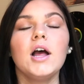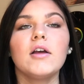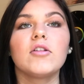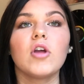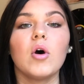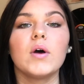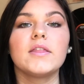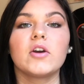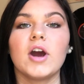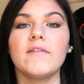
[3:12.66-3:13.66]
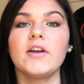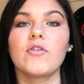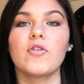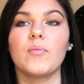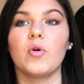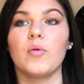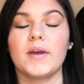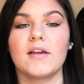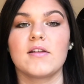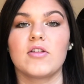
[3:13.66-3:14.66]
So the gravitational pull,
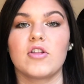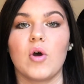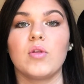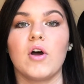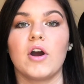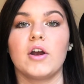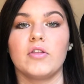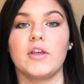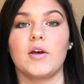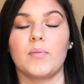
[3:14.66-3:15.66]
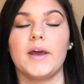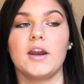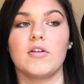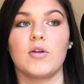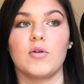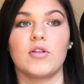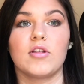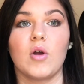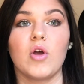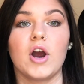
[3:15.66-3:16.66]
because it's so large, the planet is
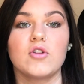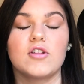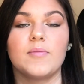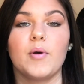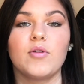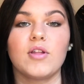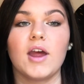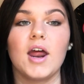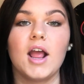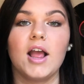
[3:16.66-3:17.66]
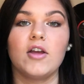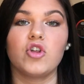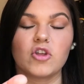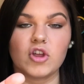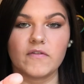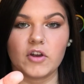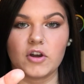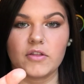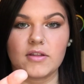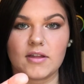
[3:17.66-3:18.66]
so large, it's supposed to shift
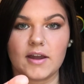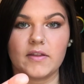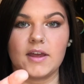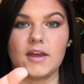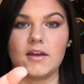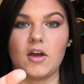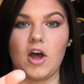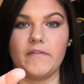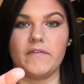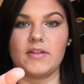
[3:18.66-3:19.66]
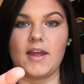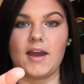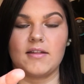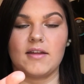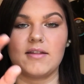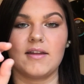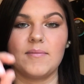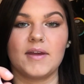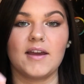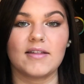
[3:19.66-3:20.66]
Earth slightly off of its axis. And
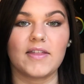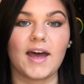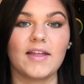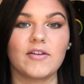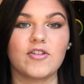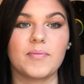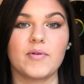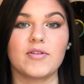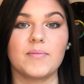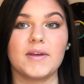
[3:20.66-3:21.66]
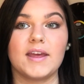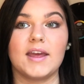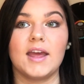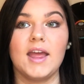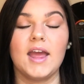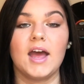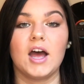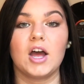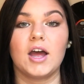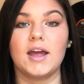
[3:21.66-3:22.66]
because of that, there's supposed to be
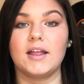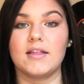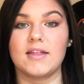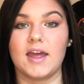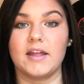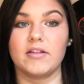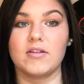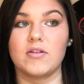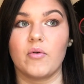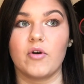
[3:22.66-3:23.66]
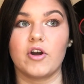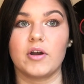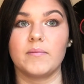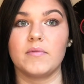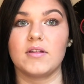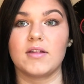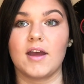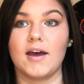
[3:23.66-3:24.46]
insane storms,